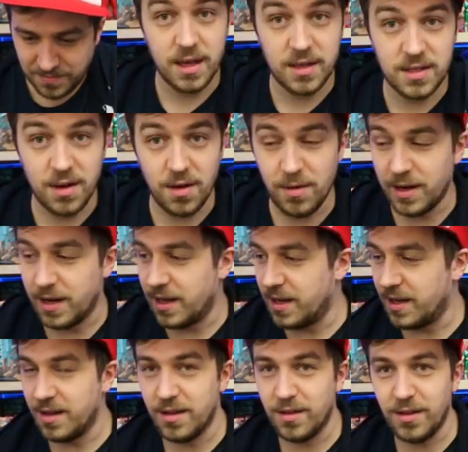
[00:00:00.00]
It's
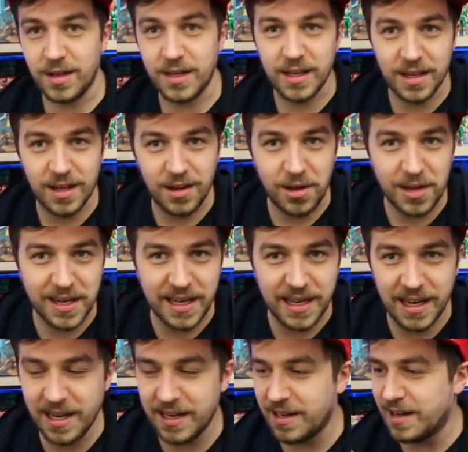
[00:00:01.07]
already looking looking
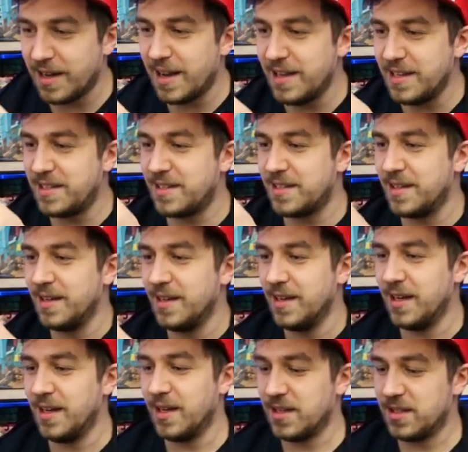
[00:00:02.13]
kind of nice.
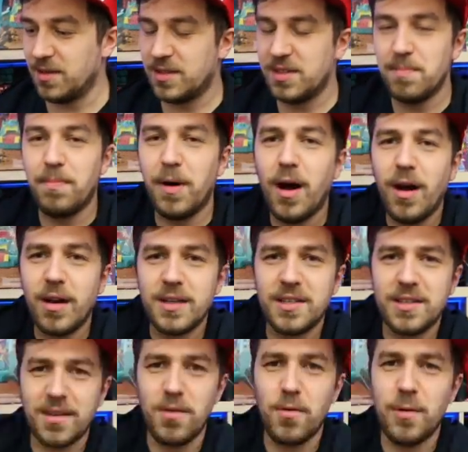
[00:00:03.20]
So it's a
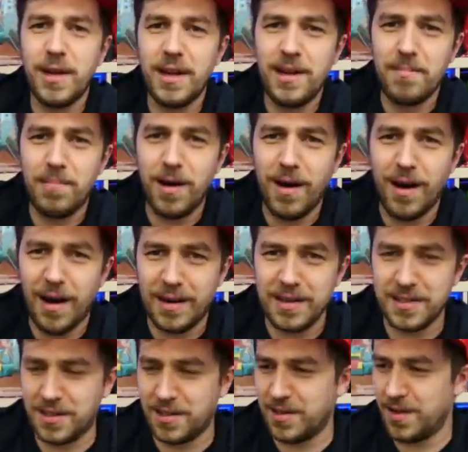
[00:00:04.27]
box within a
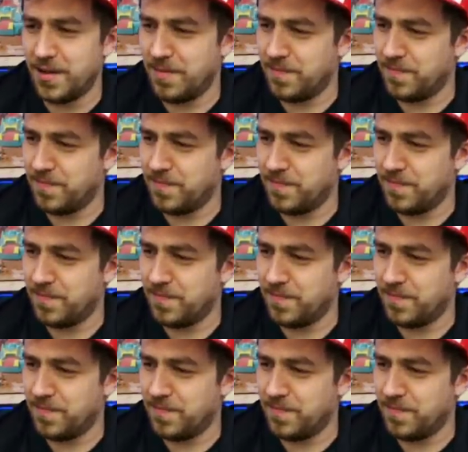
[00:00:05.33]
box.